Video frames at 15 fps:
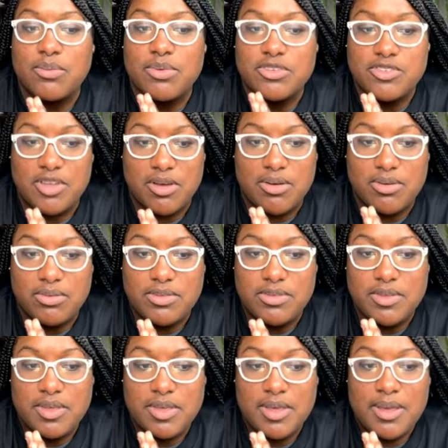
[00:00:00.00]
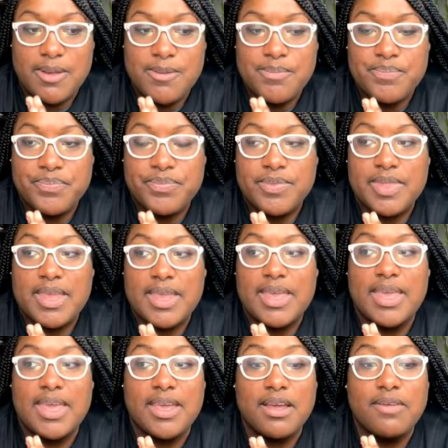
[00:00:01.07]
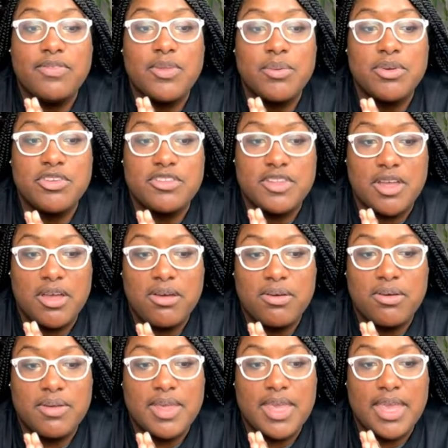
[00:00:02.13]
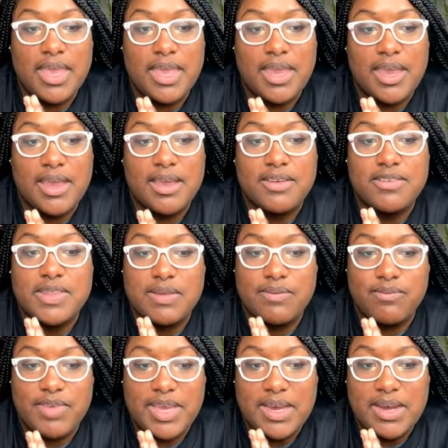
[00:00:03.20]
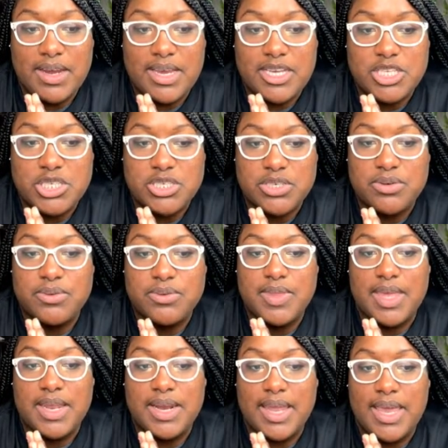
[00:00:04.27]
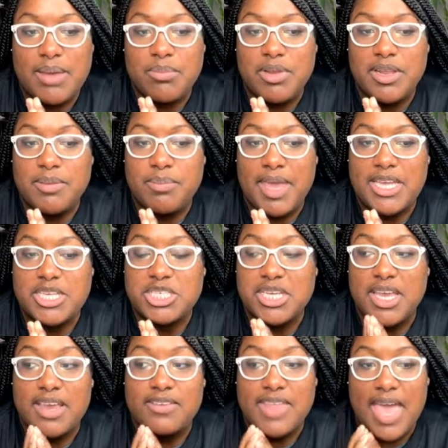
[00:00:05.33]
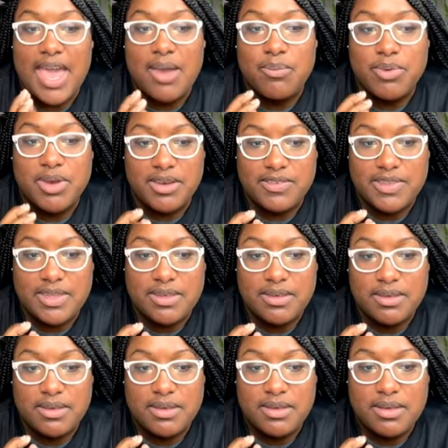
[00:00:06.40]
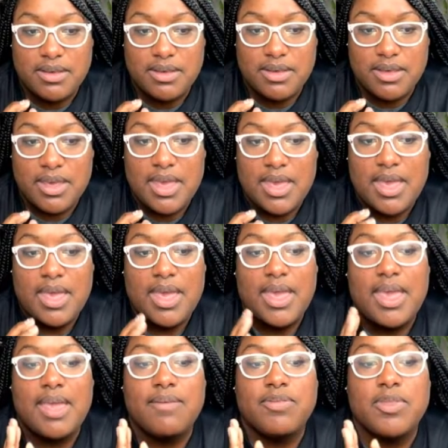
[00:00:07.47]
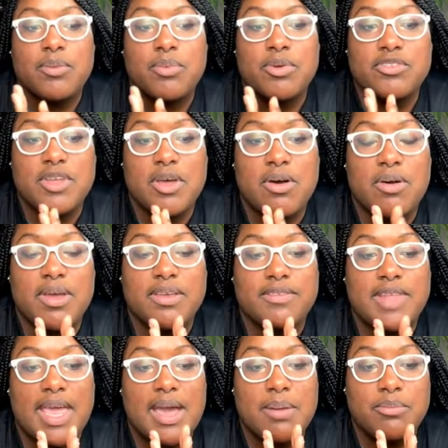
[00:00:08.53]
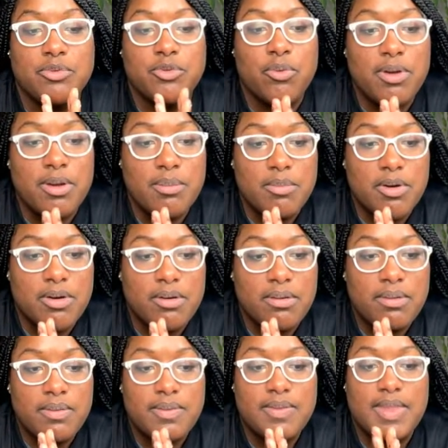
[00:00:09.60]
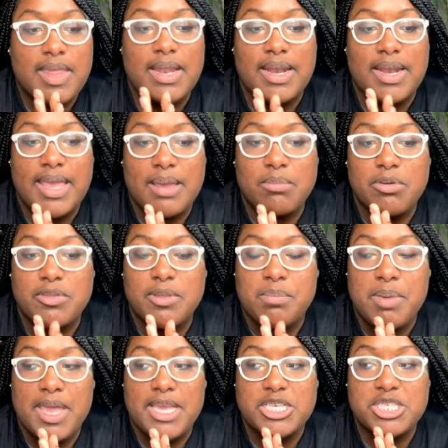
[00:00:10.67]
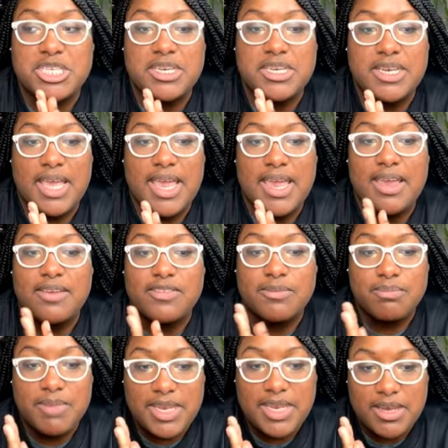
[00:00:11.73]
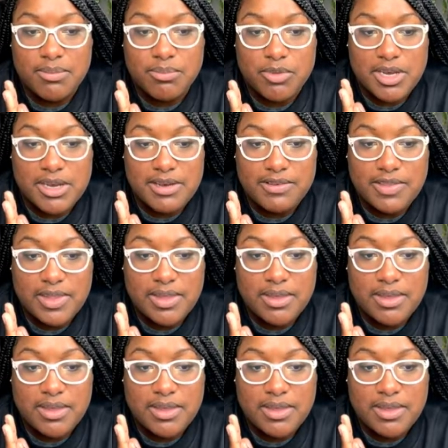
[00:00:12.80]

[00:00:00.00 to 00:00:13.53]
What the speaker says: the result. If the result is severe issue, then label a patient as high risk. If the result is abnormal, then label the patient as medium risk.